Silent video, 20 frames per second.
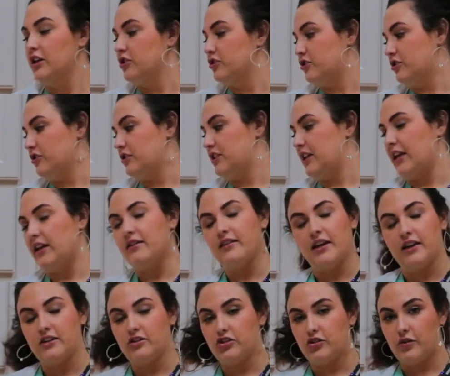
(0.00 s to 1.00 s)
So take
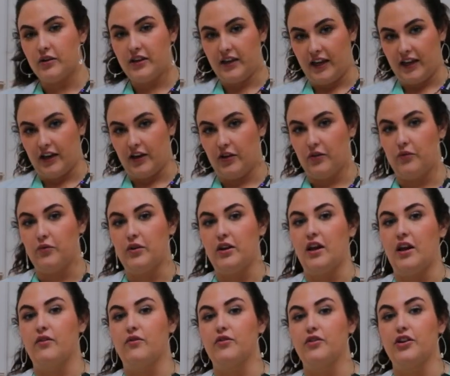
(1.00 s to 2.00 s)
that into account
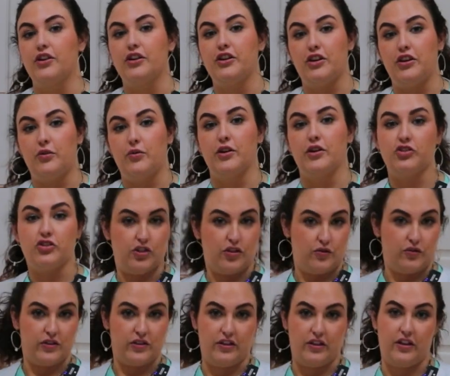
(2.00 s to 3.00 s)
whenever you are
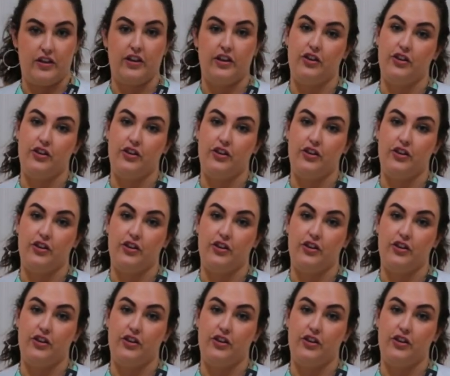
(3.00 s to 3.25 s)
choosing